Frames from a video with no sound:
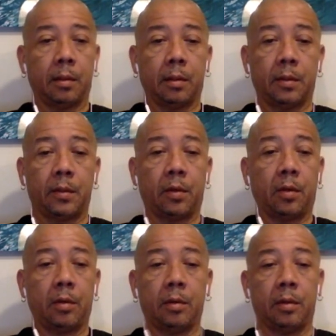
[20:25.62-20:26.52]

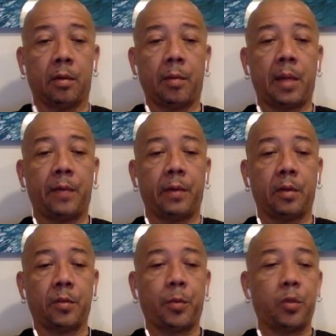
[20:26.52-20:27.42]
So, you know, man, have, you
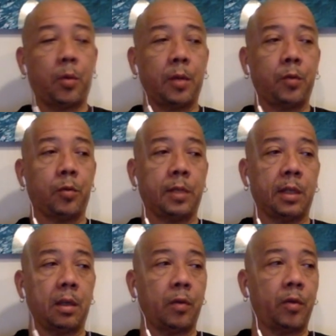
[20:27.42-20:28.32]
just put two and two
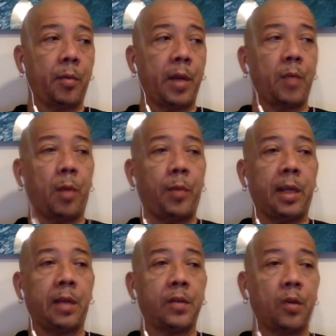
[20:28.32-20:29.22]
together. No, the man gonna play
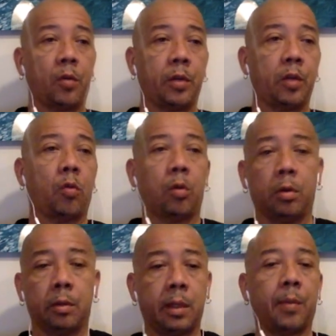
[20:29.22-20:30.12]
the sound, you know,
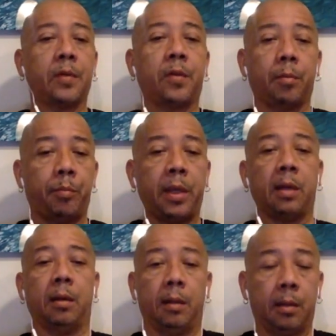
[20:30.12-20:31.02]
them are some big,